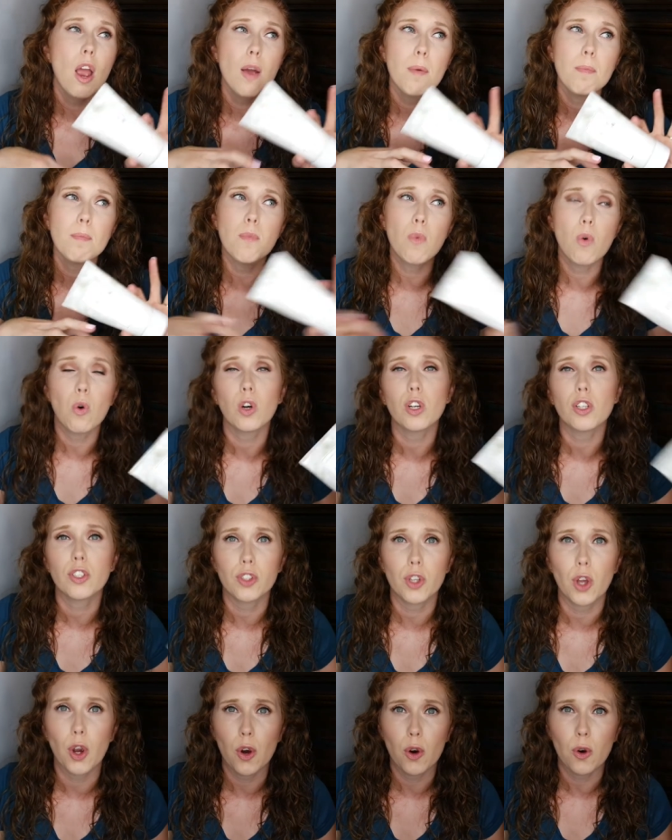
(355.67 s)
more
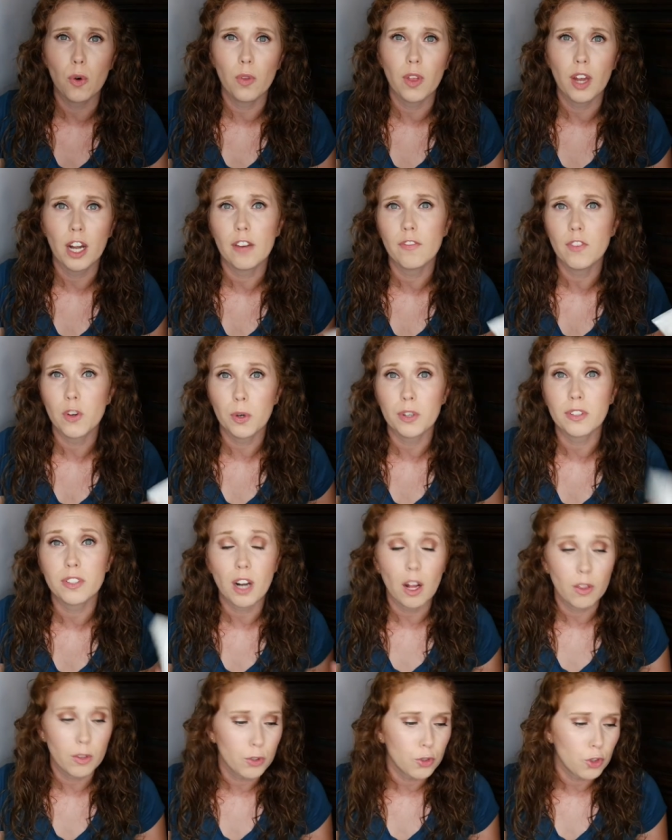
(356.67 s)
so than I've noticed
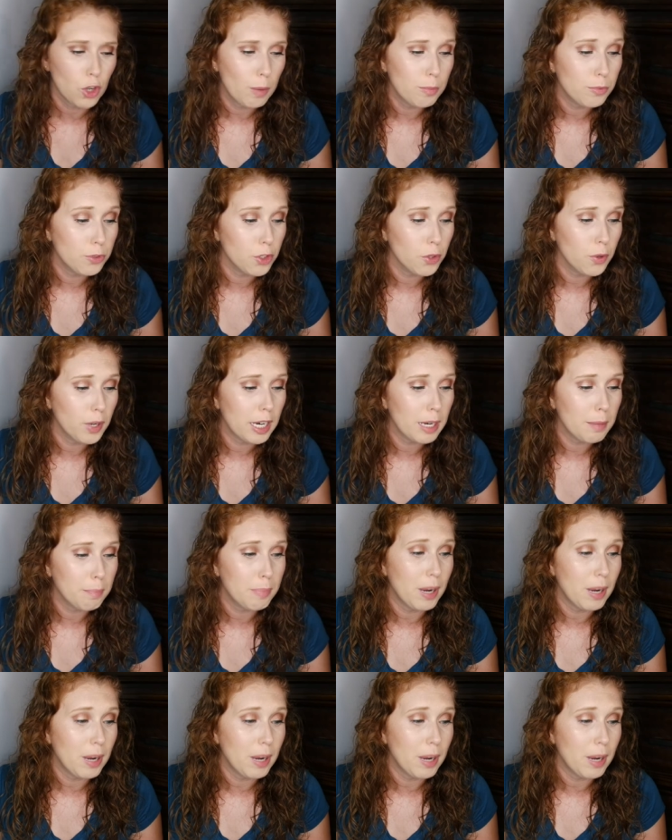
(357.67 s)
other scrubs doing.